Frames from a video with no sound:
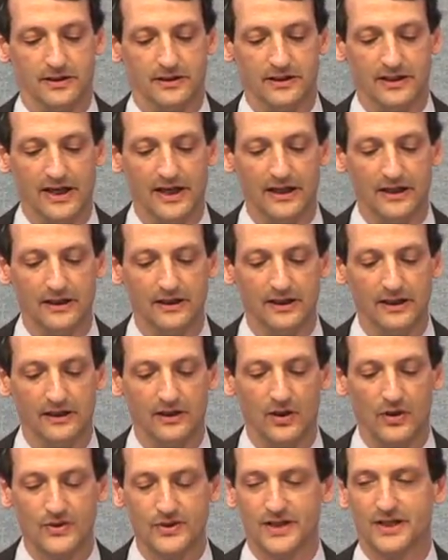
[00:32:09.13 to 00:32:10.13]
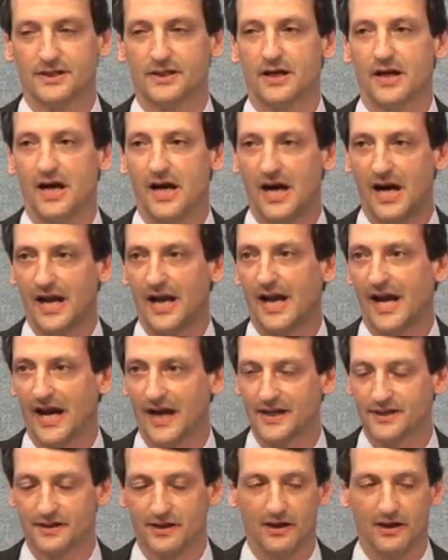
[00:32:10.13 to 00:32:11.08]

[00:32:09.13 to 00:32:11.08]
that goes as high as